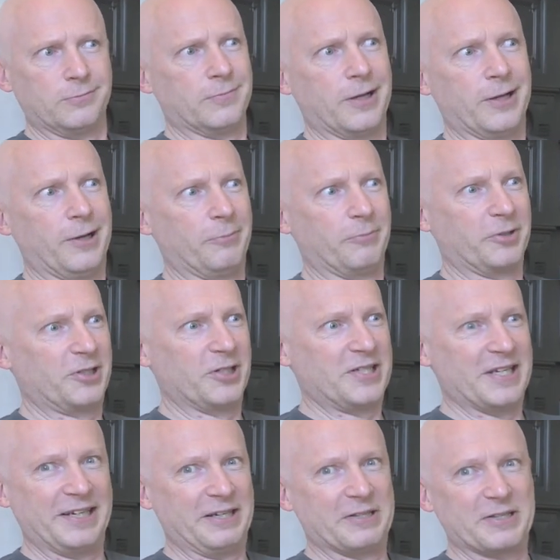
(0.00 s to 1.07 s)

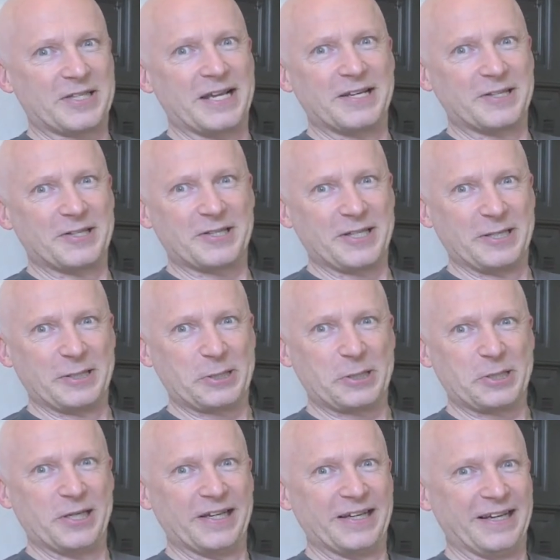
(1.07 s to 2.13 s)
Gödelian sentences
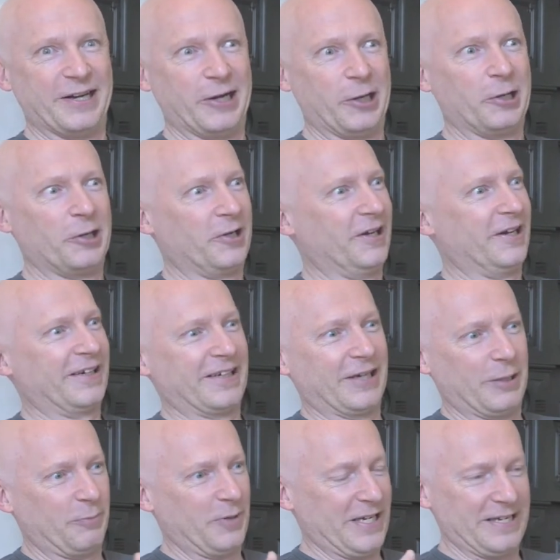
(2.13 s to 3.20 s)
that are going
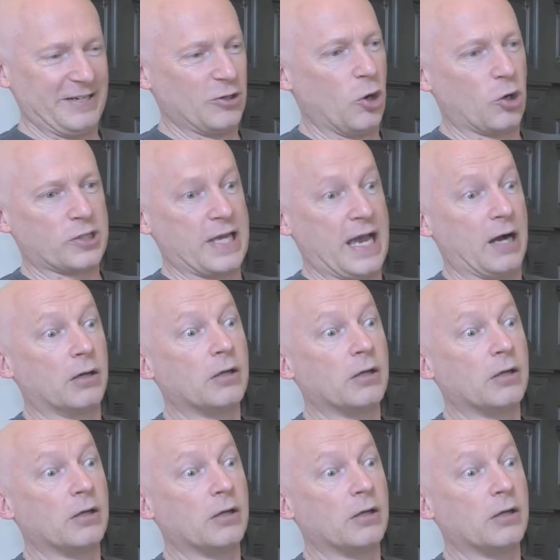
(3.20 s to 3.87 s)
to be knocked out.